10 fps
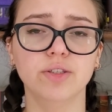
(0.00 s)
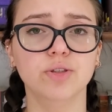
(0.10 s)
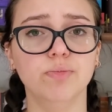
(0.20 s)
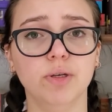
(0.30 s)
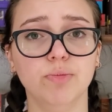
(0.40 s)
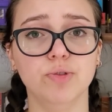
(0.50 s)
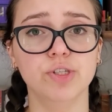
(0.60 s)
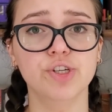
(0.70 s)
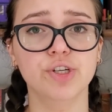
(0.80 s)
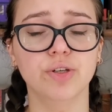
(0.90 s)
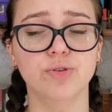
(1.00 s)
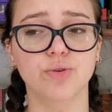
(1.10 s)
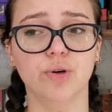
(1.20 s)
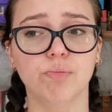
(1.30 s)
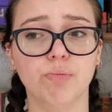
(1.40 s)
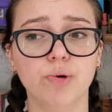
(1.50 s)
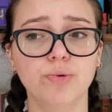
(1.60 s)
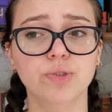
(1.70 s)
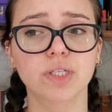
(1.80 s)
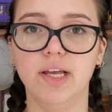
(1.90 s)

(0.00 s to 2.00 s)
to be a musician and to compose.